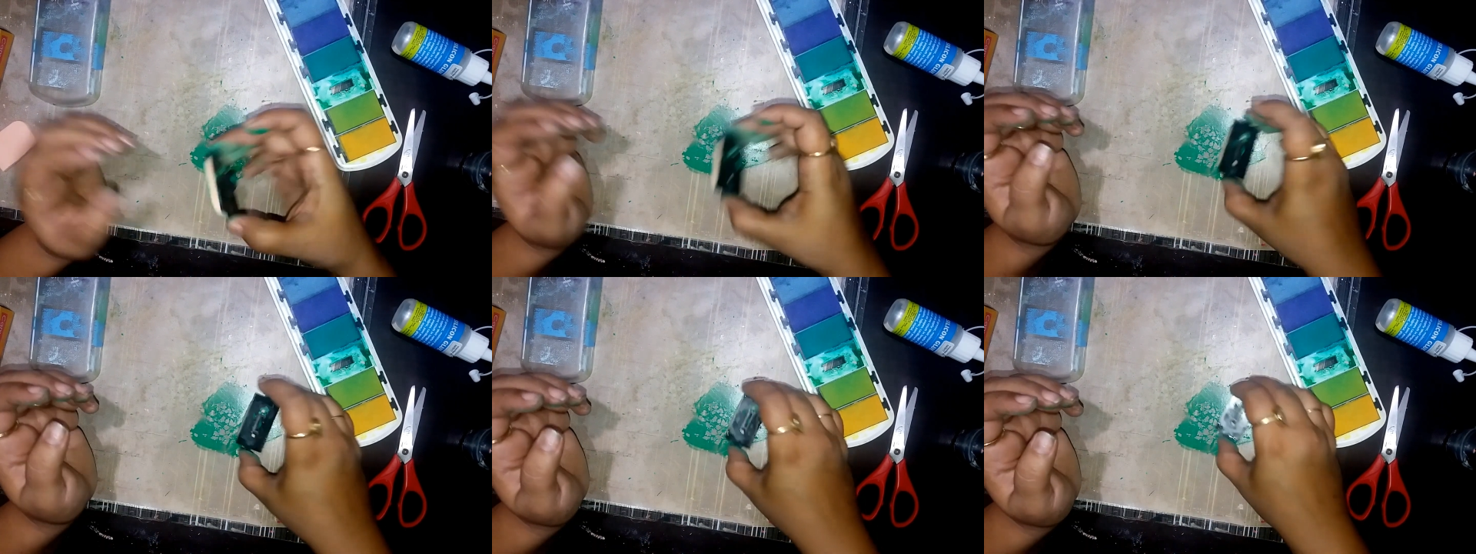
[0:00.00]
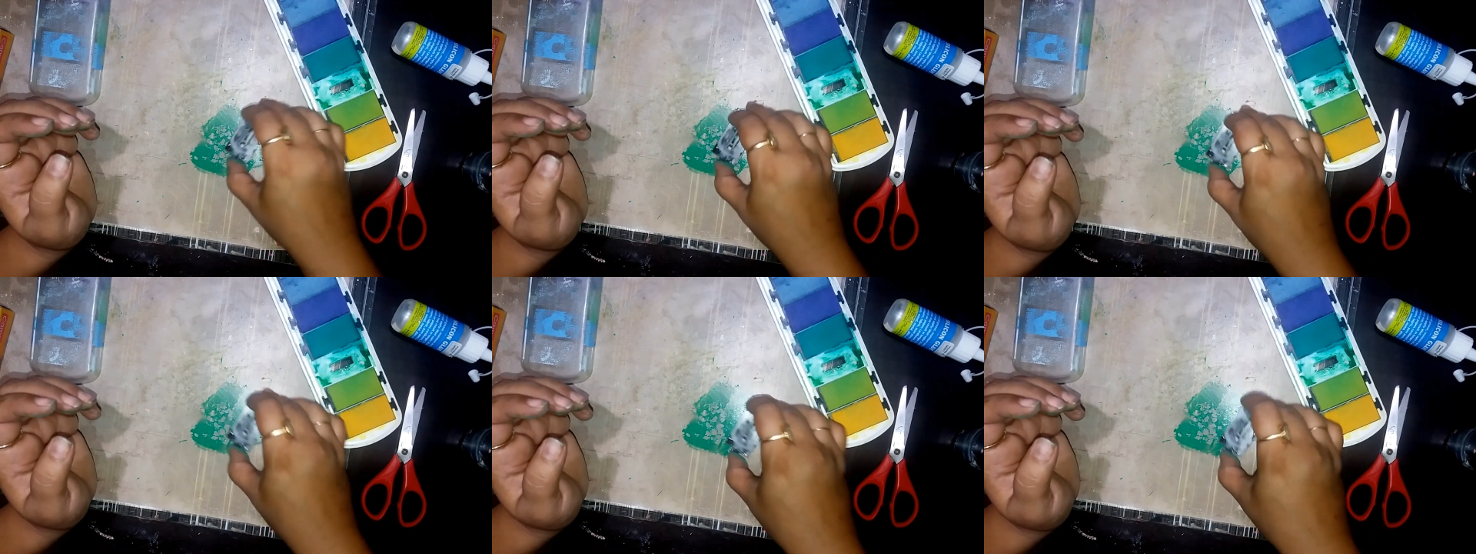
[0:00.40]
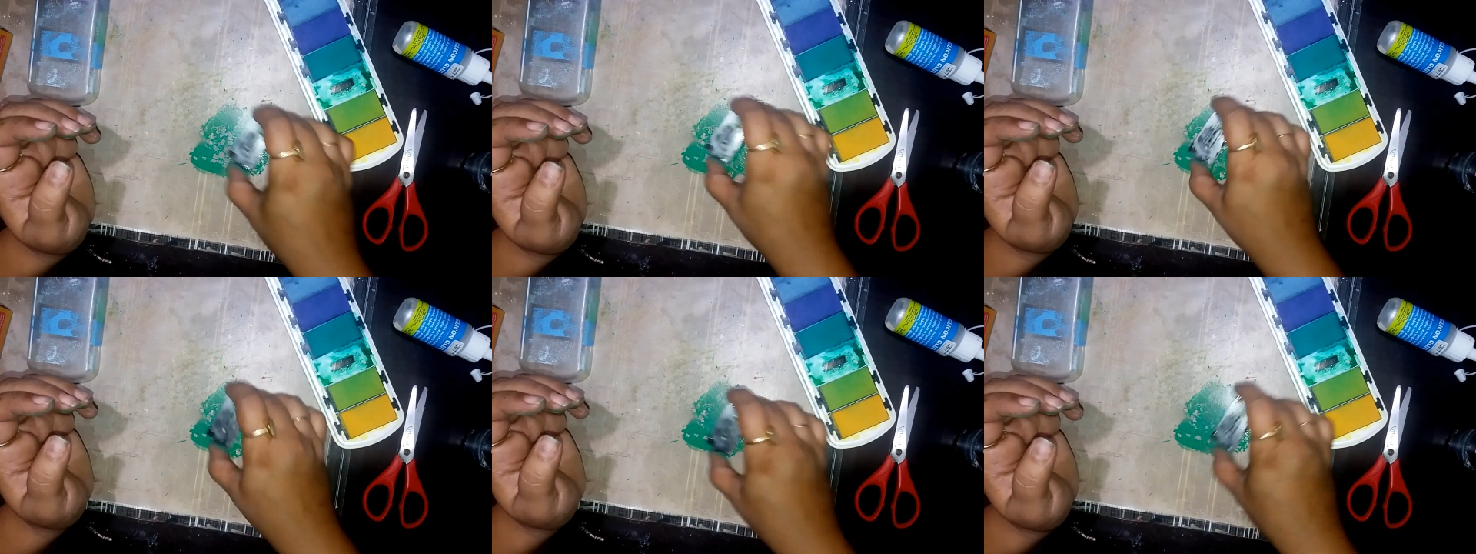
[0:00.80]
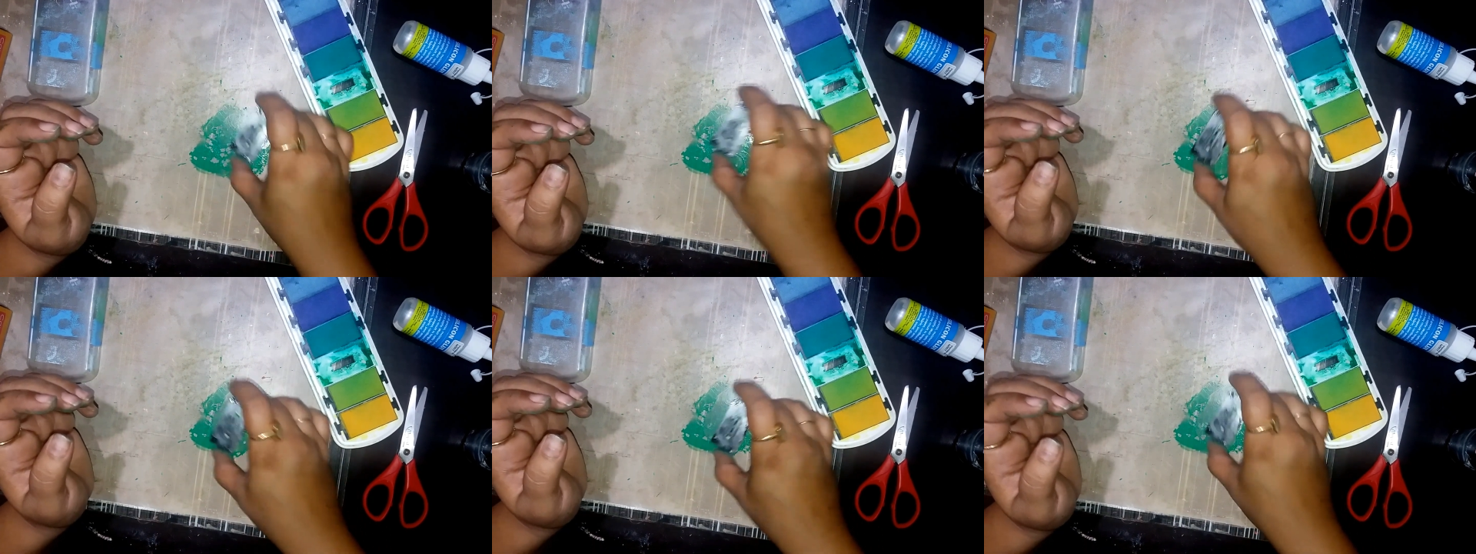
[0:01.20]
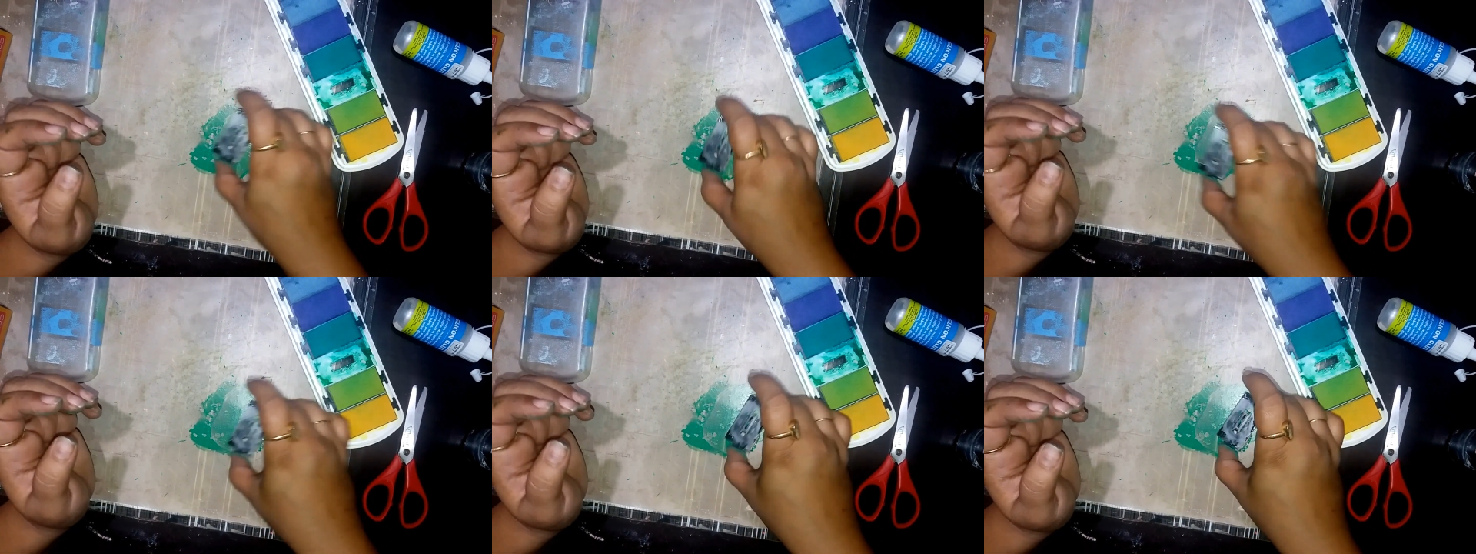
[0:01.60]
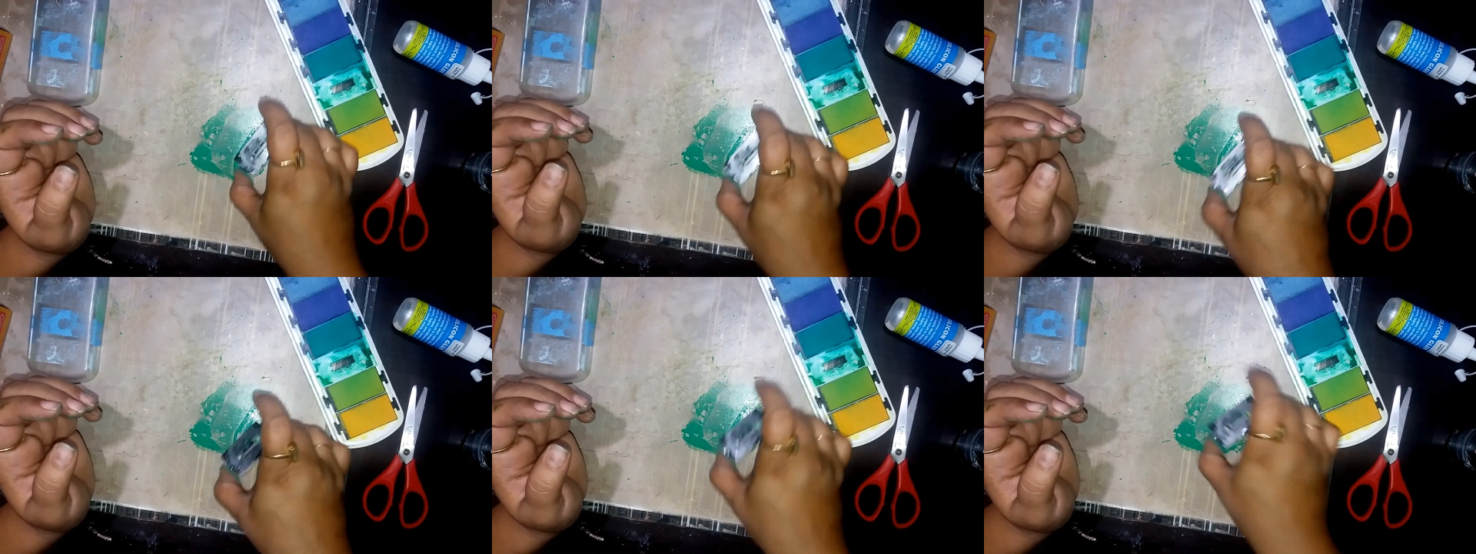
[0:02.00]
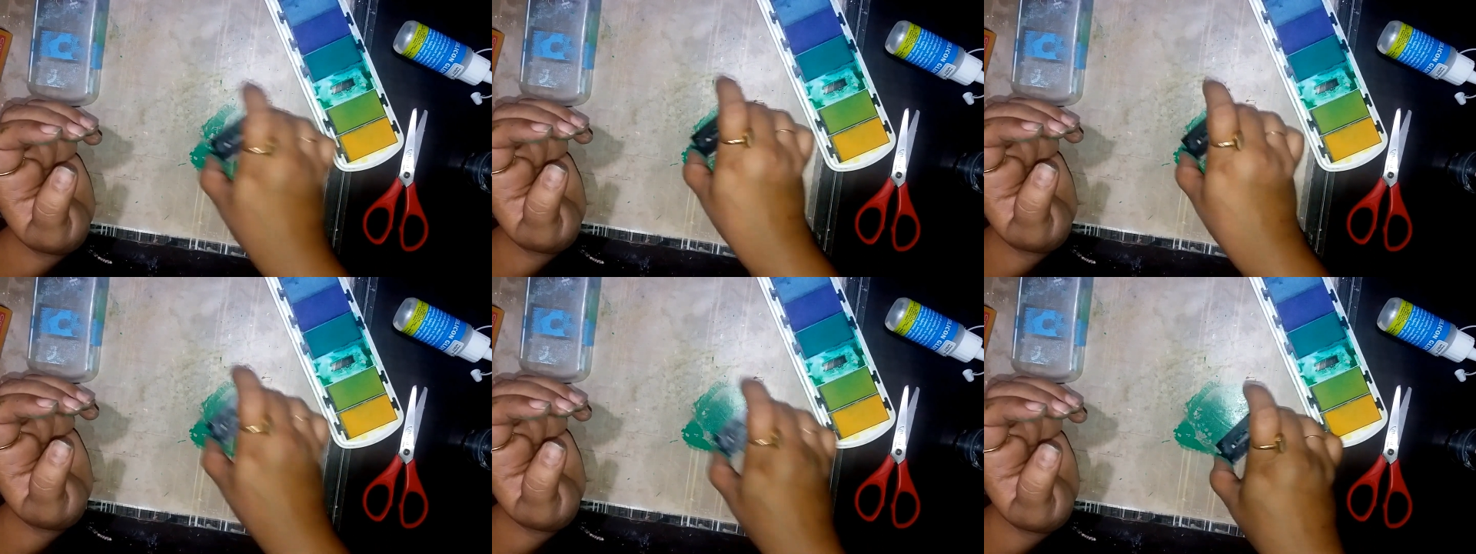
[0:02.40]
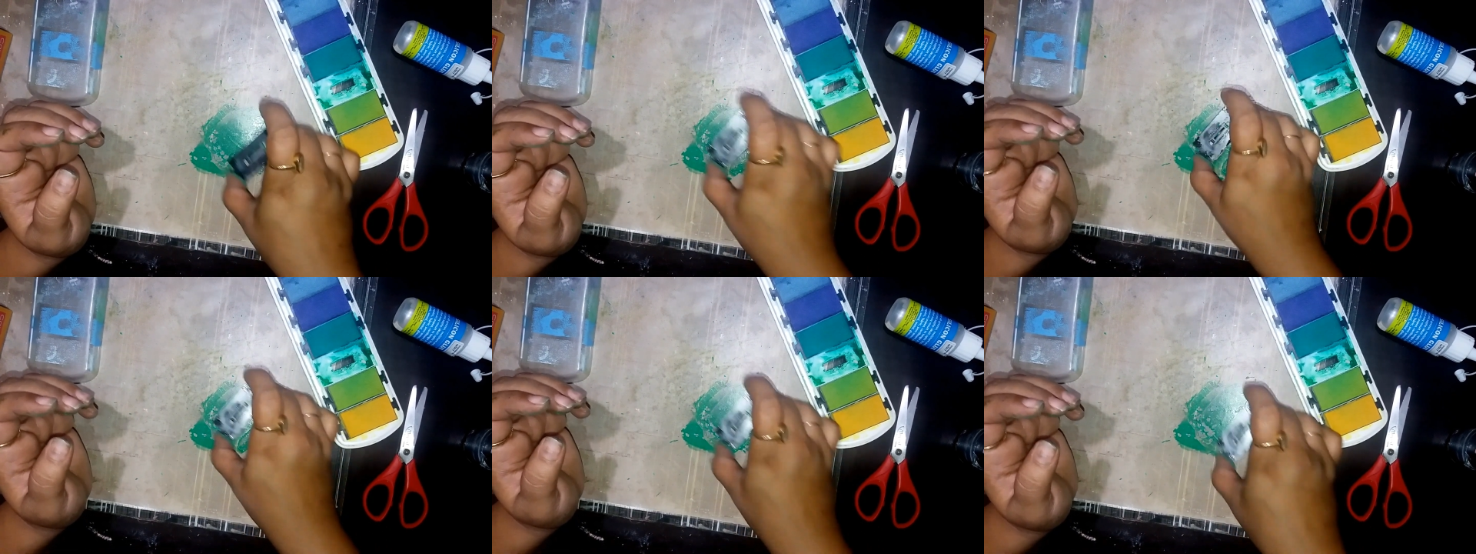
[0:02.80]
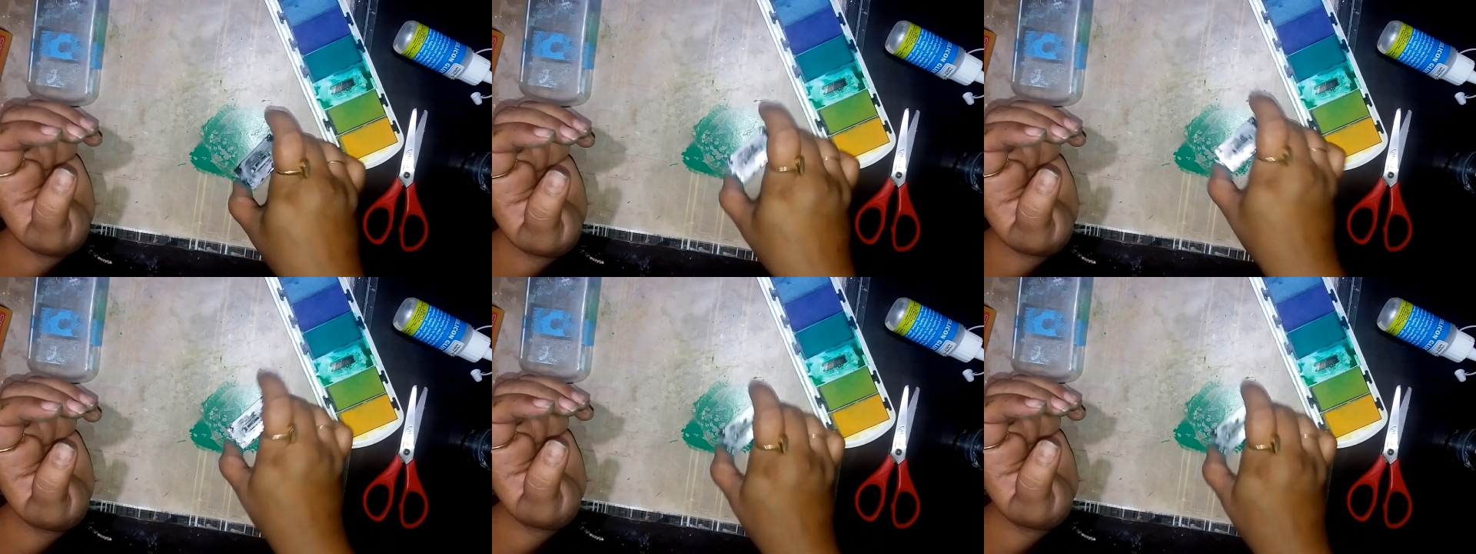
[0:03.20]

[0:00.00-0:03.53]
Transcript: [unreadable: no face in view]